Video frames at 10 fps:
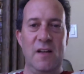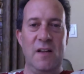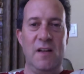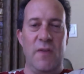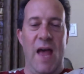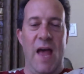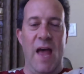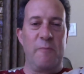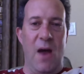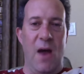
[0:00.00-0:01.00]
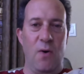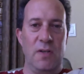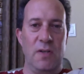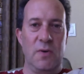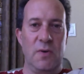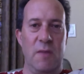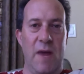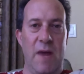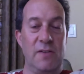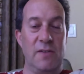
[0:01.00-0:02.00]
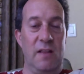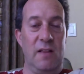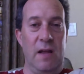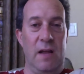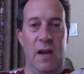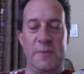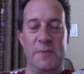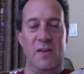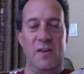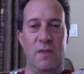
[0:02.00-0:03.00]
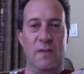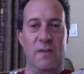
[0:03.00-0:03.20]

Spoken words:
So they have the power to do it. And my understanding, like in upstate New York,